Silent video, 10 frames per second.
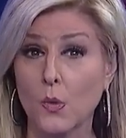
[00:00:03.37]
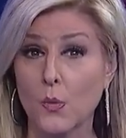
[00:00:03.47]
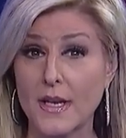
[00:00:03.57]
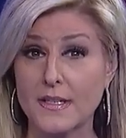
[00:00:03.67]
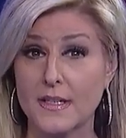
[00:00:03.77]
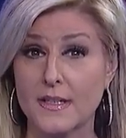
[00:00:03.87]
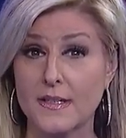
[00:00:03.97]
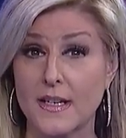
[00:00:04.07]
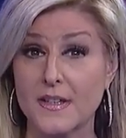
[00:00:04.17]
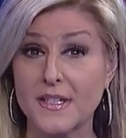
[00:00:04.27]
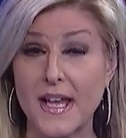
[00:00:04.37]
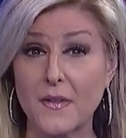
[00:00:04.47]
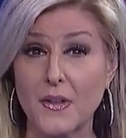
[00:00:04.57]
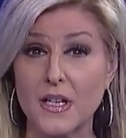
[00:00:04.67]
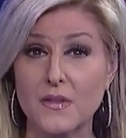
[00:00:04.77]
Residents in a
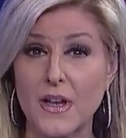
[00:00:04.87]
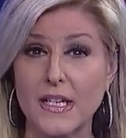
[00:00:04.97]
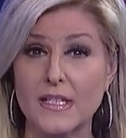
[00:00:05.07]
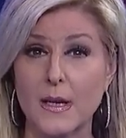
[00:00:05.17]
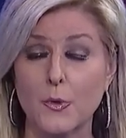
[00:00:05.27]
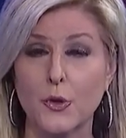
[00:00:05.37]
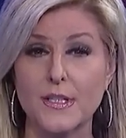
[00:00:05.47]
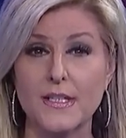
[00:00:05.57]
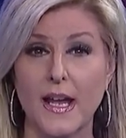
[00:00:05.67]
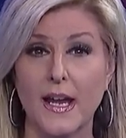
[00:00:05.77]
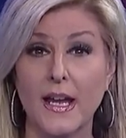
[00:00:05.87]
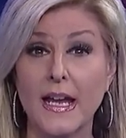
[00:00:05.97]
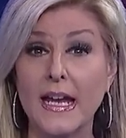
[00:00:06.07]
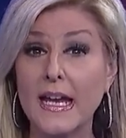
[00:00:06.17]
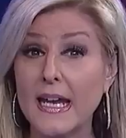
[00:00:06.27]
South Las Vegas neighborhood say
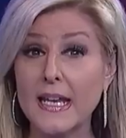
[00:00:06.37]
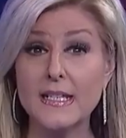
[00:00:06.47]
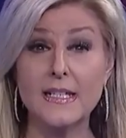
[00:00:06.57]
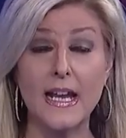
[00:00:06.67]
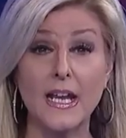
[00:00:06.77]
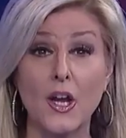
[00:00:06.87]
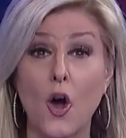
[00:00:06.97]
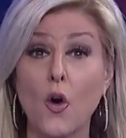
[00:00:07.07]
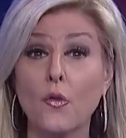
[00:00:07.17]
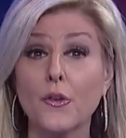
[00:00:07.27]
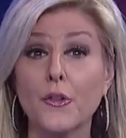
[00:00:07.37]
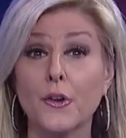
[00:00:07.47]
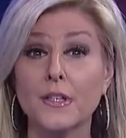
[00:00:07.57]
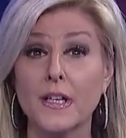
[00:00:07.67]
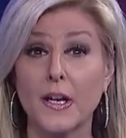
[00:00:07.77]
it has taken over
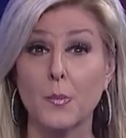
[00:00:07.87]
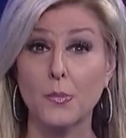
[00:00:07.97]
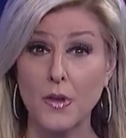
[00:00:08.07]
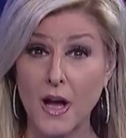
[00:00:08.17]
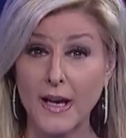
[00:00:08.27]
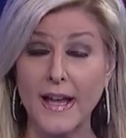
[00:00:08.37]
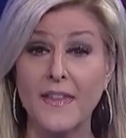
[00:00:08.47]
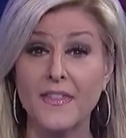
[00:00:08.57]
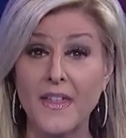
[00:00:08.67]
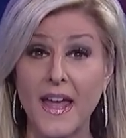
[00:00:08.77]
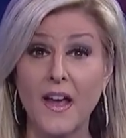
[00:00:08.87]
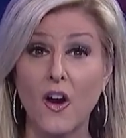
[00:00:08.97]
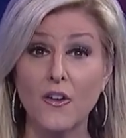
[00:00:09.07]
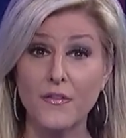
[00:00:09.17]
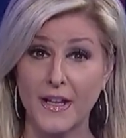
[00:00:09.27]
their entire block and they
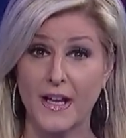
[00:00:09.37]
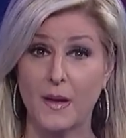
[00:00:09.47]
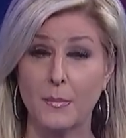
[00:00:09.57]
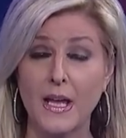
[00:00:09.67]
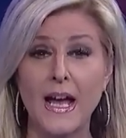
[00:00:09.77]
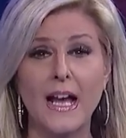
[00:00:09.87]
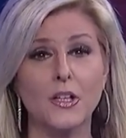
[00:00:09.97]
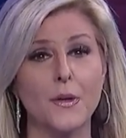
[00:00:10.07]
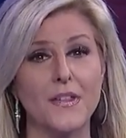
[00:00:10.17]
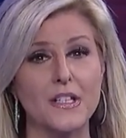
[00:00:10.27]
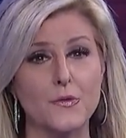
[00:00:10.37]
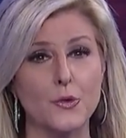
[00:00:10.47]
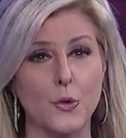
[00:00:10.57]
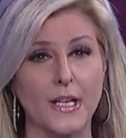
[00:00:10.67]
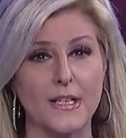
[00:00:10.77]
are fed up. Hello and thanks for
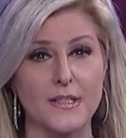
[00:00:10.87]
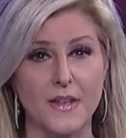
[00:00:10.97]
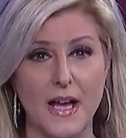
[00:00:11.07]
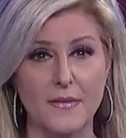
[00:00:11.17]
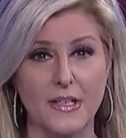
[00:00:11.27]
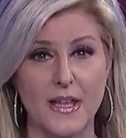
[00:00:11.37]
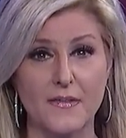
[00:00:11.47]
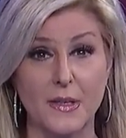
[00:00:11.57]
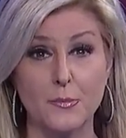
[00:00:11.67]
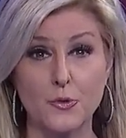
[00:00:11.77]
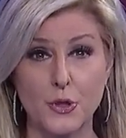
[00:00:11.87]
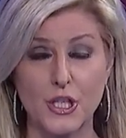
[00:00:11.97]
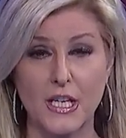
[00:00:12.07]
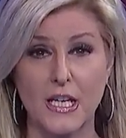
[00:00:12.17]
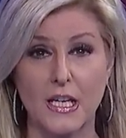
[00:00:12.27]
joining us live at 11. I'm
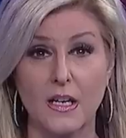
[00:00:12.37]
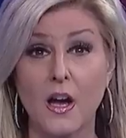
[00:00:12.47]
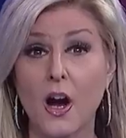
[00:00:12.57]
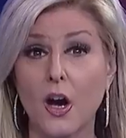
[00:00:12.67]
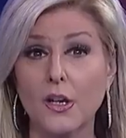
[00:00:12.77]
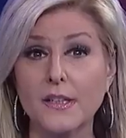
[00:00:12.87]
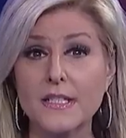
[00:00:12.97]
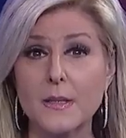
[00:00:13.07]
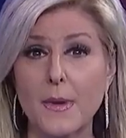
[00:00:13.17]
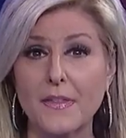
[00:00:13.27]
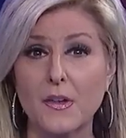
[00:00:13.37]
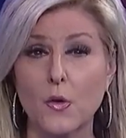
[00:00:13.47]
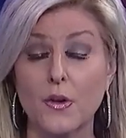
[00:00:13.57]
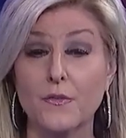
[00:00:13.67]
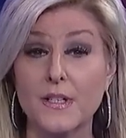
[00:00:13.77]
Trisha Keene. Our Alyssa
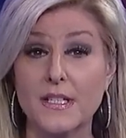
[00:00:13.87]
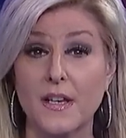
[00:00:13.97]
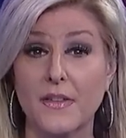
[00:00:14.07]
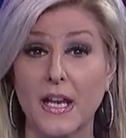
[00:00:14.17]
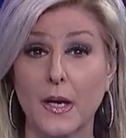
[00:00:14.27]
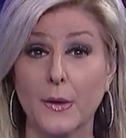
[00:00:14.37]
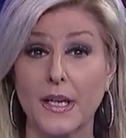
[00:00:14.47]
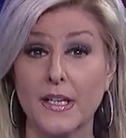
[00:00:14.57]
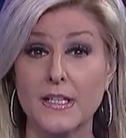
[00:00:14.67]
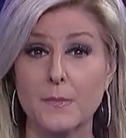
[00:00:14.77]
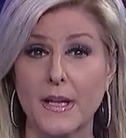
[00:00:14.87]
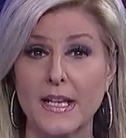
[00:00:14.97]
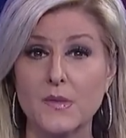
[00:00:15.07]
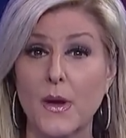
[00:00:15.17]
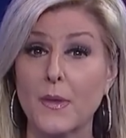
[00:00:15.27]
Bethencourt visited the area and
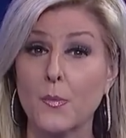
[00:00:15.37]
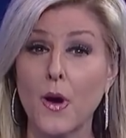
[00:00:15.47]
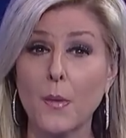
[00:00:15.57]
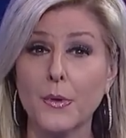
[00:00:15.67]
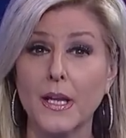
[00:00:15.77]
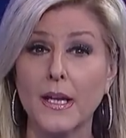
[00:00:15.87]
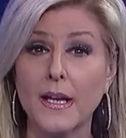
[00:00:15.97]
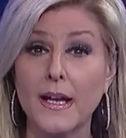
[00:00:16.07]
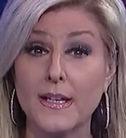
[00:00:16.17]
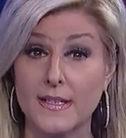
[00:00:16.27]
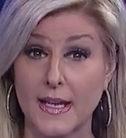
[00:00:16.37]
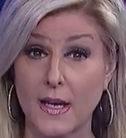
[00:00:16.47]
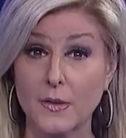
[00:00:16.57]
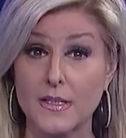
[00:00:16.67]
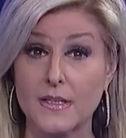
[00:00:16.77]
explains why the property has the
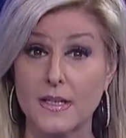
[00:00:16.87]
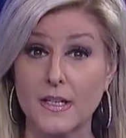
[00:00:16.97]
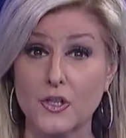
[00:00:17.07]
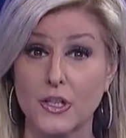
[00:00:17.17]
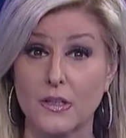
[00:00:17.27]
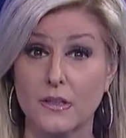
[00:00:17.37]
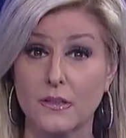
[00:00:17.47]
county's attention.